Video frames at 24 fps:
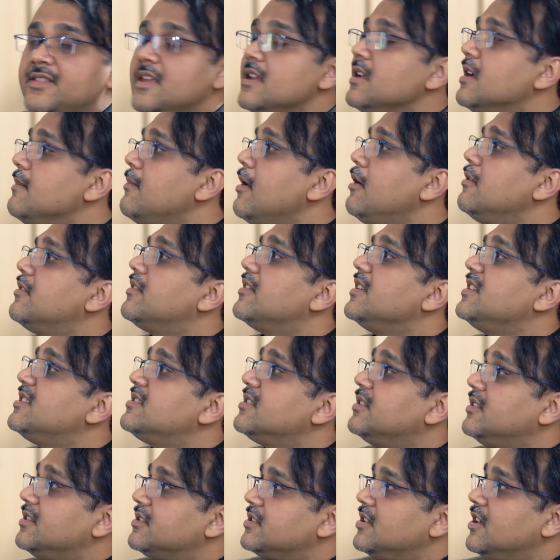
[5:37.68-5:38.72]
Think about
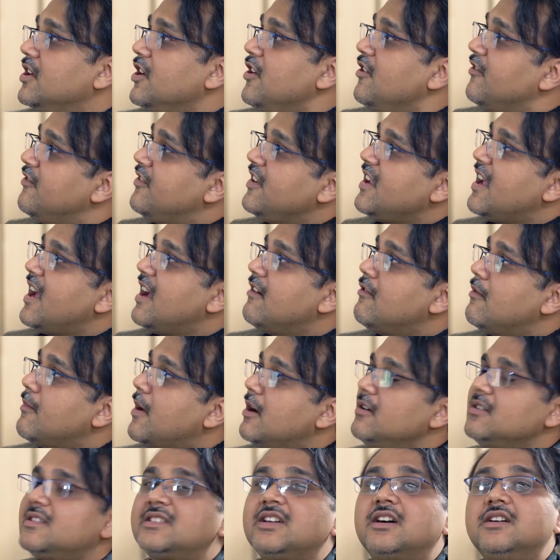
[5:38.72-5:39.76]
research. We have
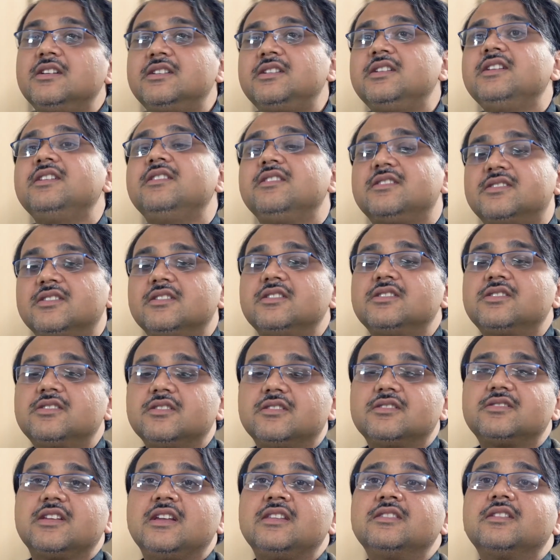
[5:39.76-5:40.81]
about 30
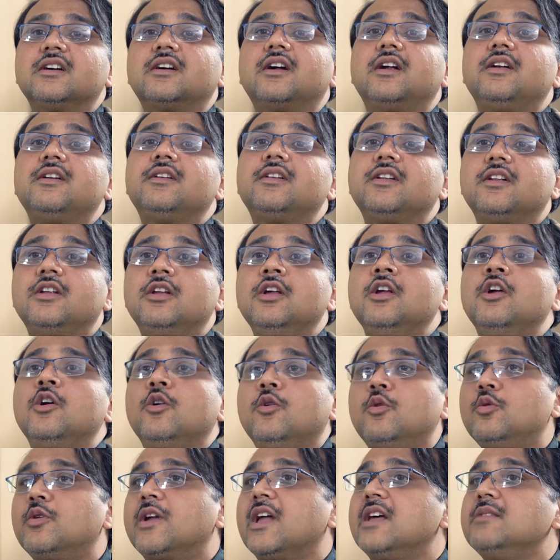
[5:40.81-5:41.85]
researchers in the country
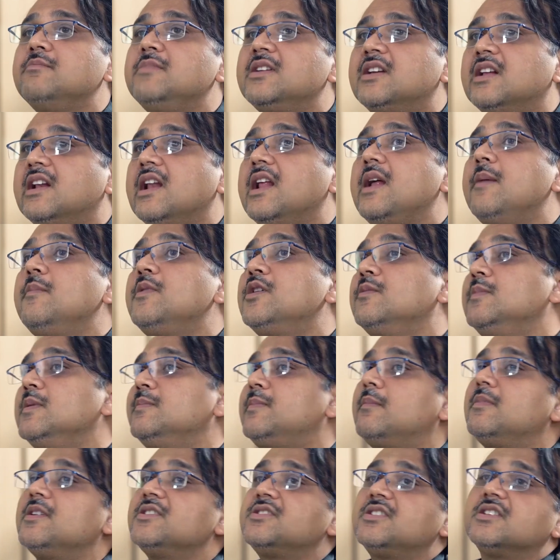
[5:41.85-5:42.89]
who can be claimed to be
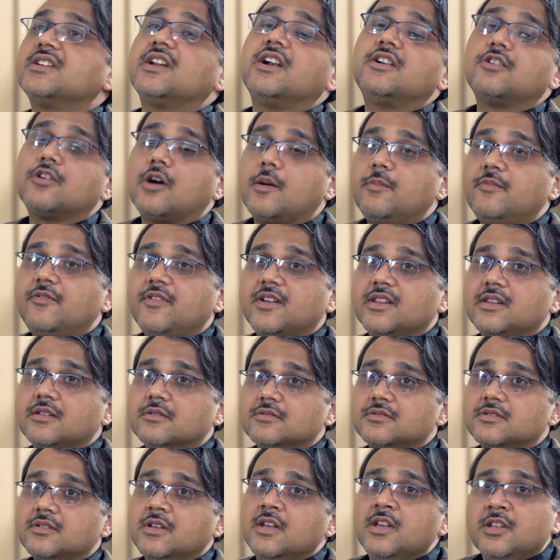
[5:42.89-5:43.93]
publishing at top
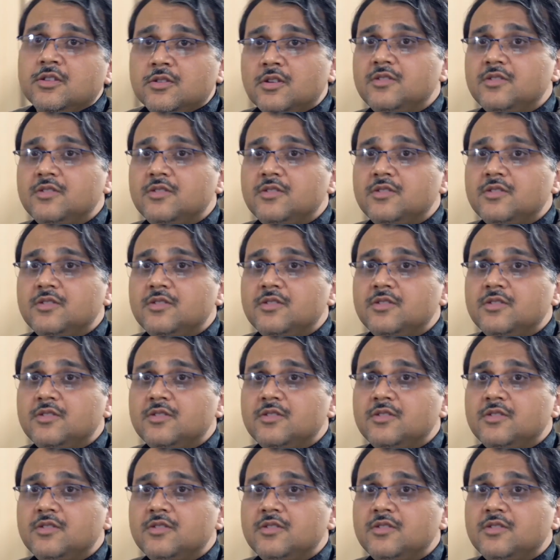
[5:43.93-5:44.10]
venues.